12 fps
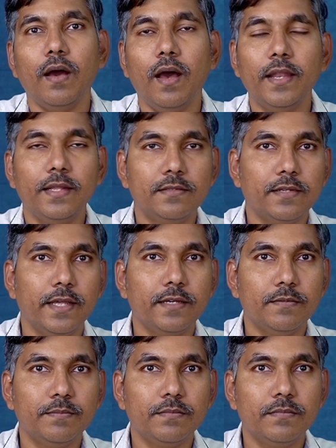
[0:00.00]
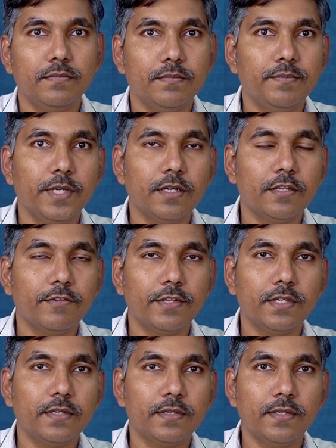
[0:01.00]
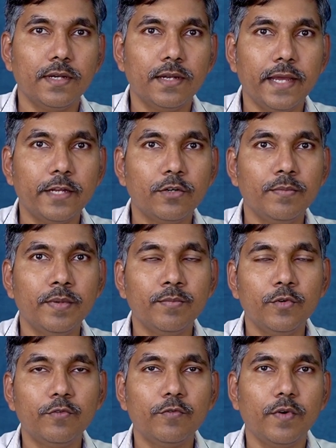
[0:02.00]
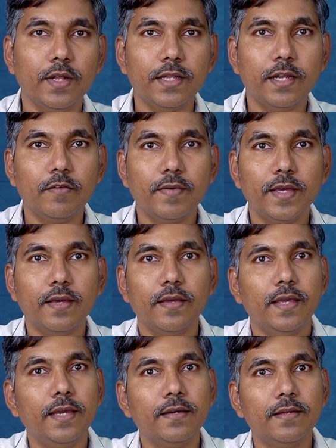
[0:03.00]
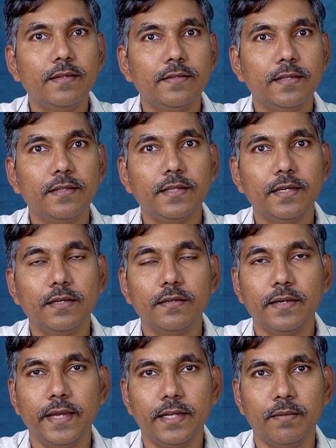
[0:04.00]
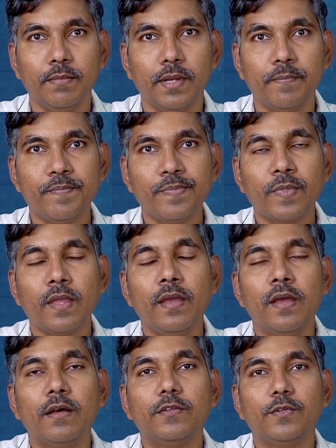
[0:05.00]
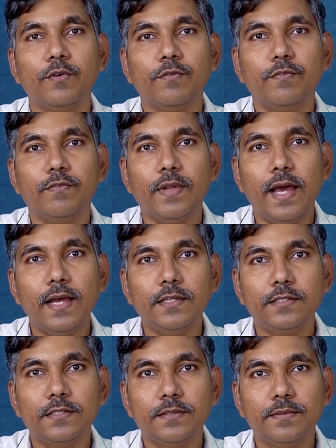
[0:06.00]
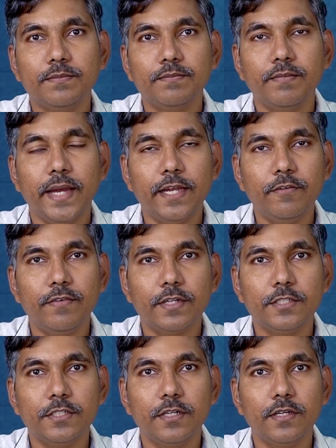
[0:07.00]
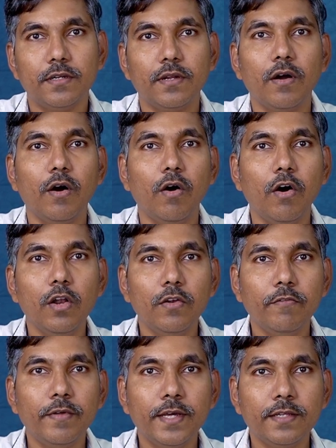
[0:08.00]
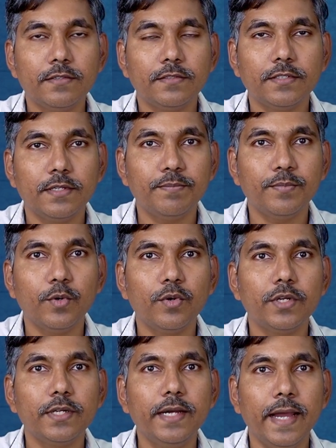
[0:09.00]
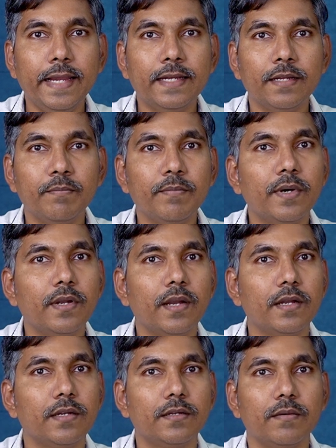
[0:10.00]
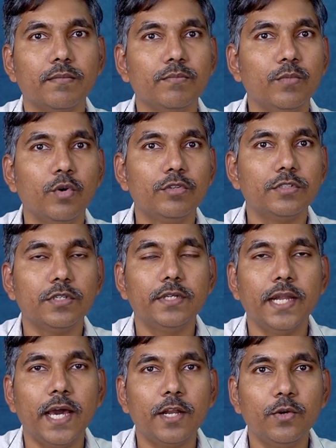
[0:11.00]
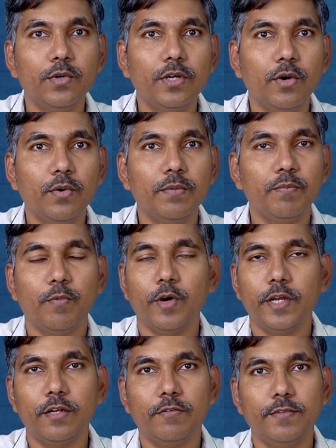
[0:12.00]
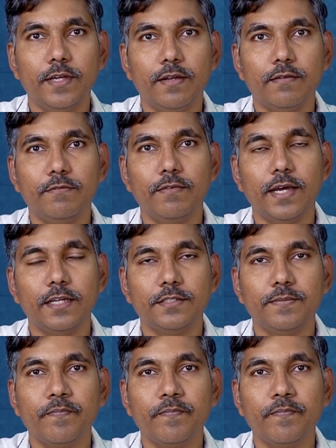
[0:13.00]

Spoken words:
and it's like, because of this, the light could be moved farther away, increasing the guide number. So flash manufacturer always report guide number at most narrowed down point of their flash.